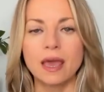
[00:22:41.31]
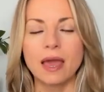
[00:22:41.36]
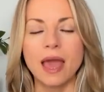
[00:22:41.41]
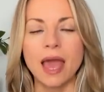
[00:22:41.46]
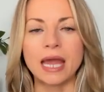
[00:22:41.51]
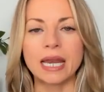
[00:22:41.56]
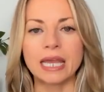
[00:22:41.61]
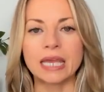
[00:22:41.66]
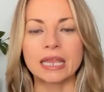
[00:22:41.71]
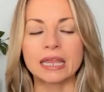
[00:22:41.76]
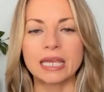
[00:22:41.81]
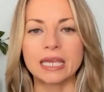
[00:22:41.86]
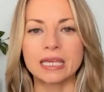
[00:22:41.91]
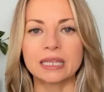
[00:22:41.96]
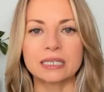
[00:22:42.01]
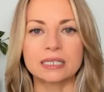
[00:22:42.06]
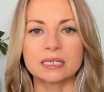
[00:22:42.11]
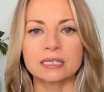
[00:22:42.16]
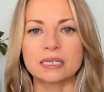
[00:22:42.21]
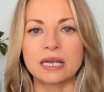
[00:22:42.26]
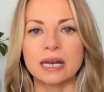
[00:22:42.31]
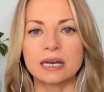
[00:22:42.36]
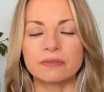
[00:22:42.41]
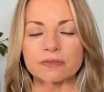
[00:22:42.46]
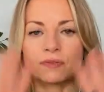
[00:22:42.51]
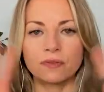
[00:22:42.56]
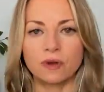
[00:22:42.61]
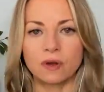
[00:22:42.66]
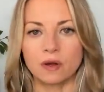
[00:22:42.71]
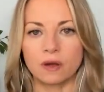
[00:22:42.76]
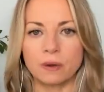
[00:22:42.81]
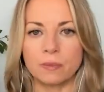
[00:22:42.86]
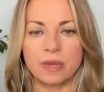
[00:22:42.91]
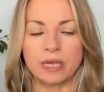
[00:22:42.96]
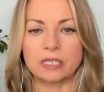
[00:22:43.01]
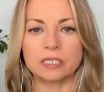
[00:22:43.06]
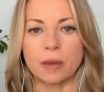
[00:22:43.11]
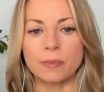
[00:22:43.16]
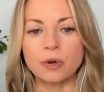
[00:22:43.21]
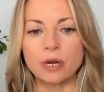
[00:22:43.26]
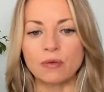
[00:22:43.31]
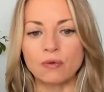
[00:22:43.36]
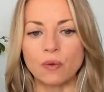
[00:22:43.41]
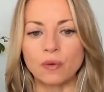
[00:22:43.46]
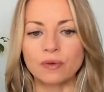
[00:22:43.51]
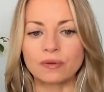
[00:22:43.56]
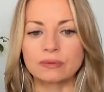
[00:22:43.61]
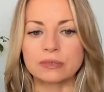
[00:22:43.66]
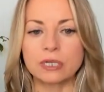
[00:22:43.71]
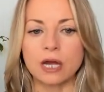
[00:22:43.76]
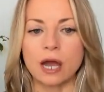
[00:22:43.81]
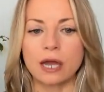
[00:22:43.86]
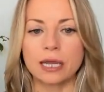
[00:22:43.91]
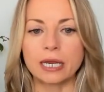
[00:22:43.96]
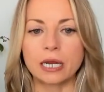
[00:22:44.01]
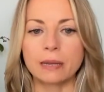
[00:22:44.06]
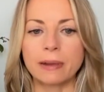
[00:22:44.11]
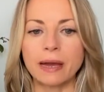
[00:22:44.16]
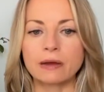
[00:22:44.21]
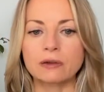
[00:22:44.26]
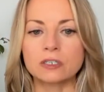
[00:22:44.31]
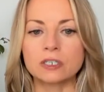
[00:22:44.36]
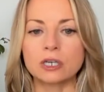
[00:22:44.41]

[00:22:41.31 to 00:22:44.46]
And I think this is kind of a big summary of what we've been talking about.